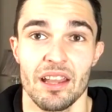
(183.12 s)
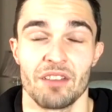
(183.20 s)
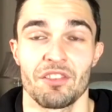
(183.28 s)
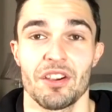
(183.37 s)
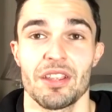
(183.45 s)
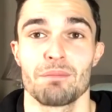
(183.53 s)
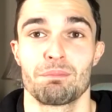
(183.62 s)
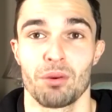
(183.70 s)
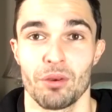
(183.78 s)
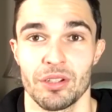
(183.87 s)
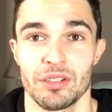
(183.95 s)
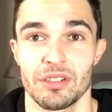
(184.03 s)
are very
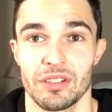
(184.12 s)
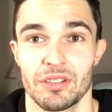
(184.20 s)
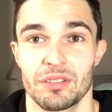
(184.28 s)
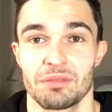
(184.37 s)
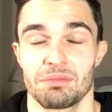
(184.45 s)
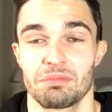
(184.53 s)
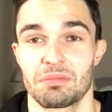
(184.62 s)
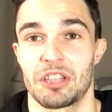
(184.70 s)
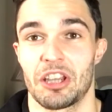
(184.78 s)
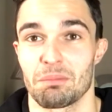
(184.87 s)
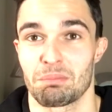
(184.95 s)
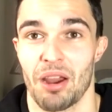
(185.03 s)
important
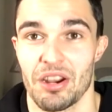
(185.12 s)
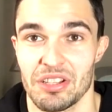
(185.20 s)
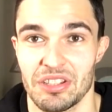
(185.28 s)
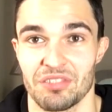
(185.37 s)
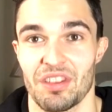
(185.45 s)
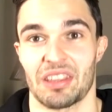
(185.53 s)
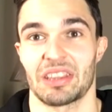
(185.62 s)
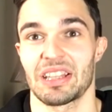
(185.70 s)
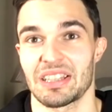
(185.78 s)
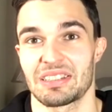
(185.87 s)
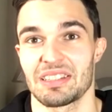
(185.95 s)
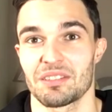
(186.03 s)
components of
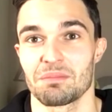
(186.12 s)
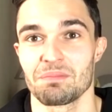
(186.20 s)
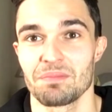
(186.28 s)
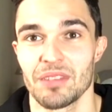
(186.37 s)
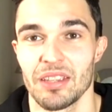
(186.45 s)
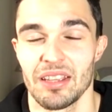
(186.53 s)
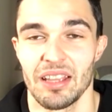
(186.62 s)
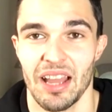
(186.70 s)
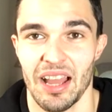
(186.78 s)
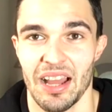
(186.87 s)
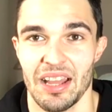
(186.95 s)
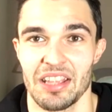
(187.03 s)
athleticism
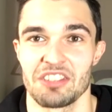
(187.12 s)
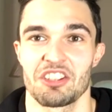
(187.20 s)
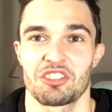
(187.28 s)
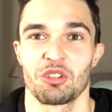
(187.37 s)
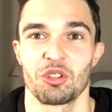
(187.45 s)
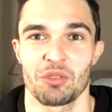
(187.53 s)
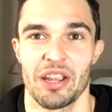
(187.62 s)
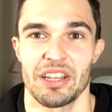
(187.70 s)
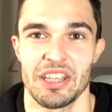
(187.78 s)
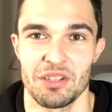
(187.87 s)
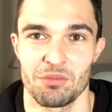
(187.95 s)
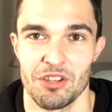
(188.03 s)
and just all around
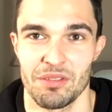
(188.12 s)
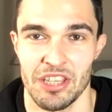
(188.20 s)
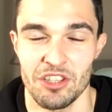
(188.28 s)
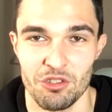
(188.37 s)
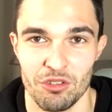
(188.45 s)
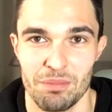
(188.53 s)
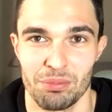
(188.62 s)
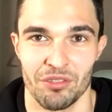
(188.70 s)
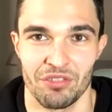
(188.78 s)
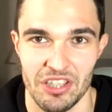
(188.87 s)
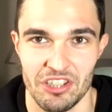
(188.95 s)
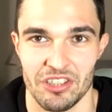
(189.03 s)
injury
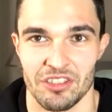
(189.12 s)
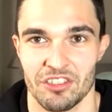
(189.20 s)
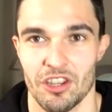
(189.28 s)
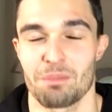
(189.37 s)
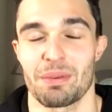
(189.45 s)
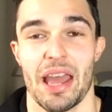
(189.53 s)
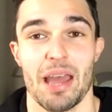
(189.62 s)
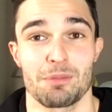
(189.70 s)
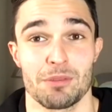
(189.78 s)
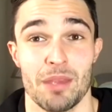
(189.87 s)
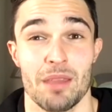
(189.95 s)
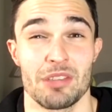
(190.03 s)
prevention. So
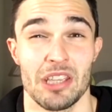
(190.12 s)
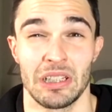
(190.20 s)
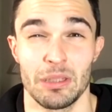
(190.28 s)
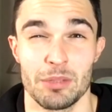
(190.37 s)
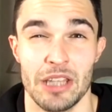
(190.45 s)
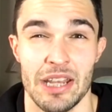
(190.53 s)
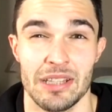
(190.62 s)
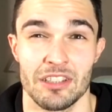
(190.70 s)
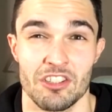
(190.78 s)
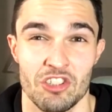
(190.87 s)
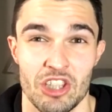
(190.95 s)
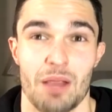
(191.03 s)
perhaps maybe eliminating
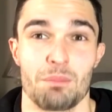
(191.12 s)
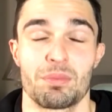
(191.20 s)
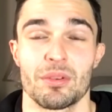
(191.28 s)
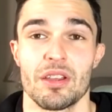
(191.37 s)
the jump